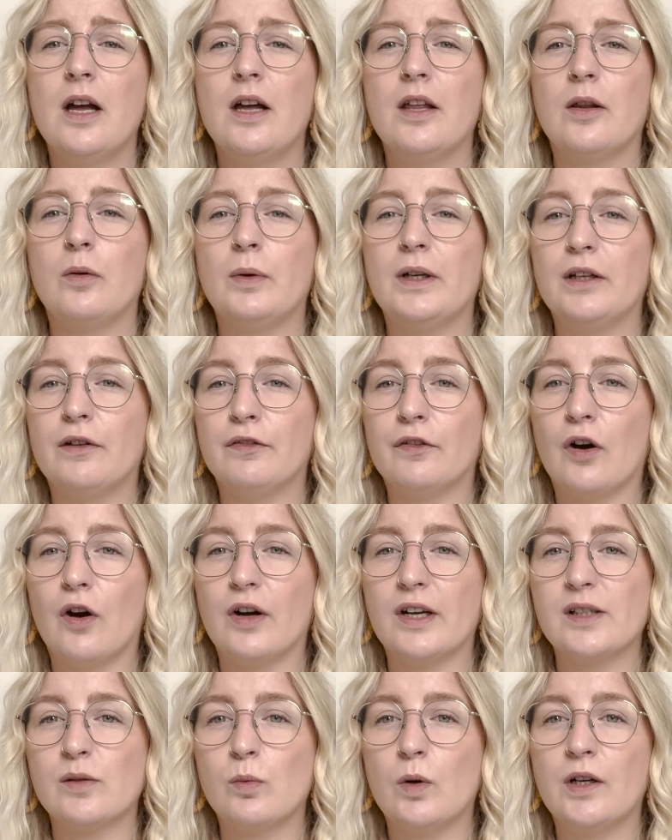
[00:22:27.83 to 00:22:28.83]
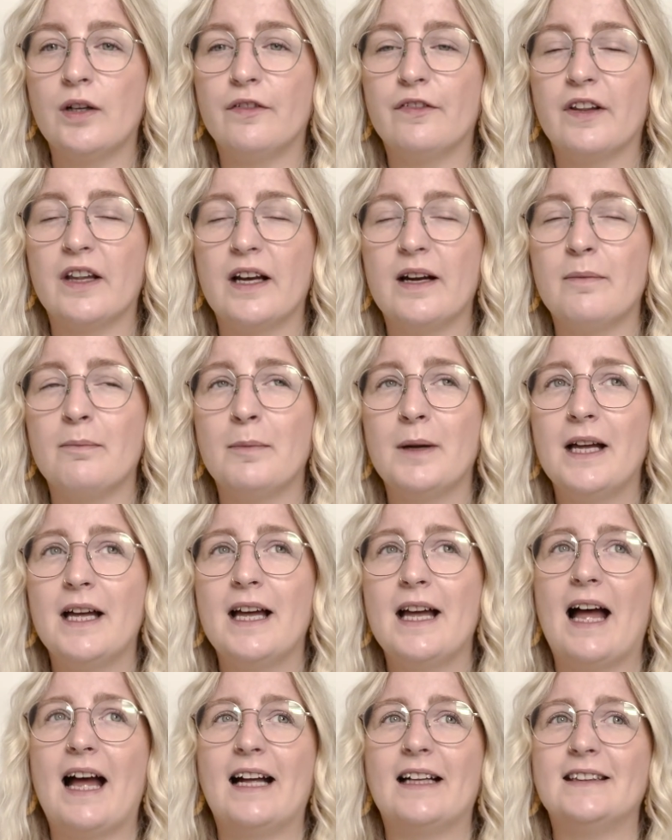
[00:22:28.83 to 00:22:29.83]
The Widow Frog is one of them,
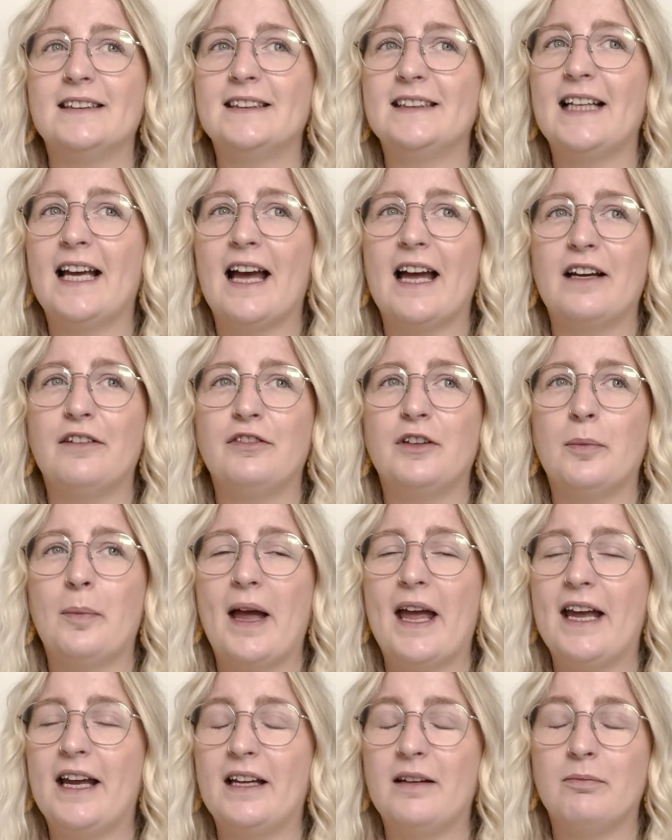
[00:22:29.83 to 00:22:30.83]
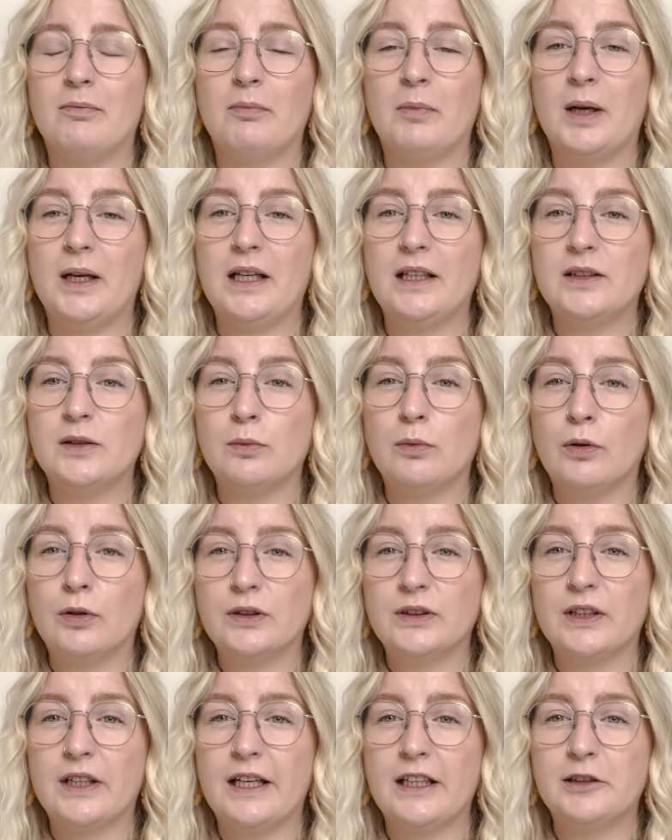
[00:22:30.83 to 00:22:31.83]
and yeah, if you're paying money
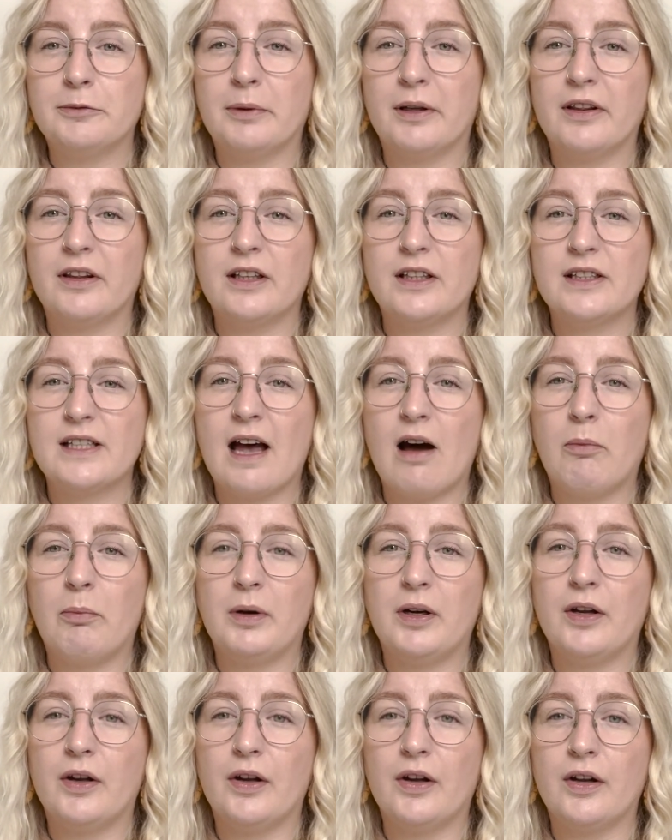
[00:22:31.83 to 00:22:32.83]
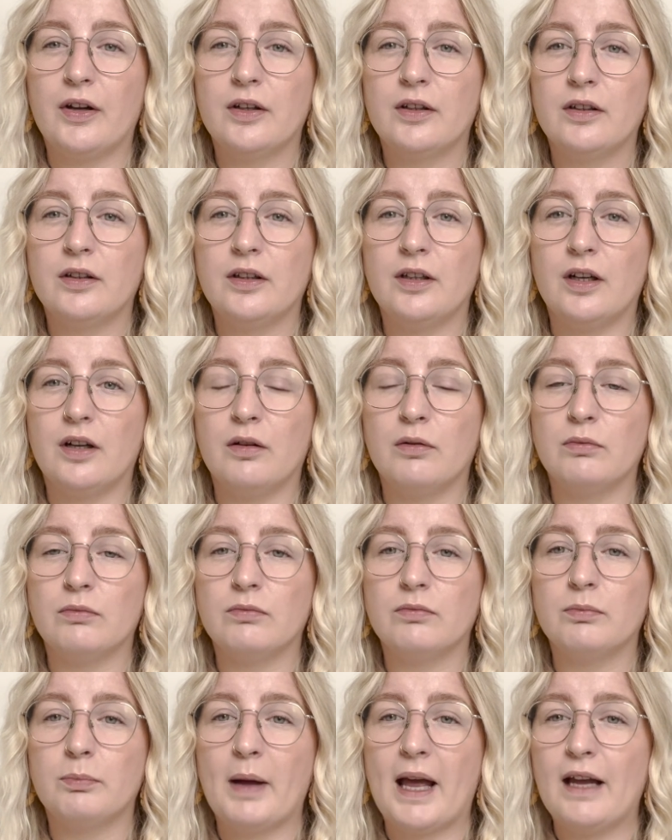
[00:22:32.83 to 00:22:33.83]
towards her each month, it's helping her, you know,
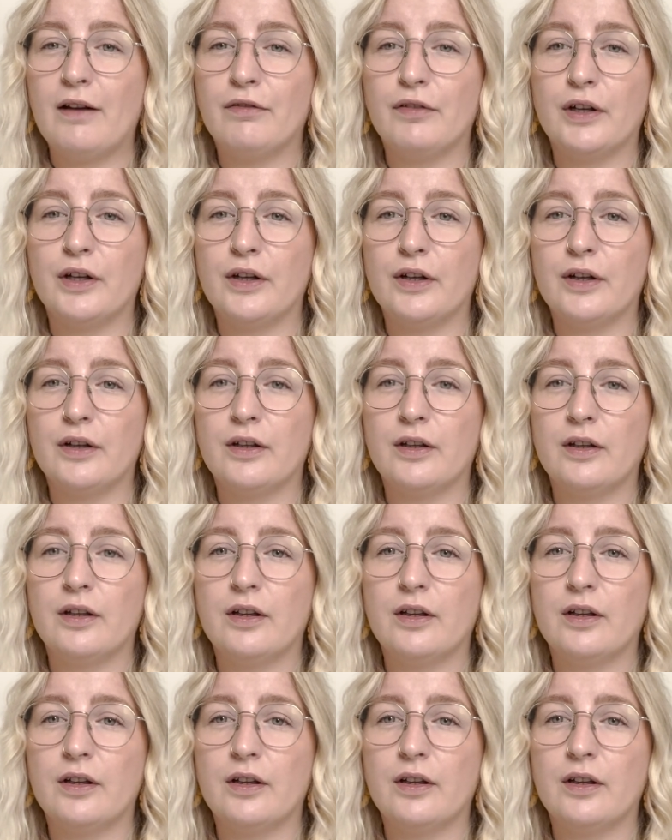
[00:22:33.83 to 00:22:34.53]
pay for her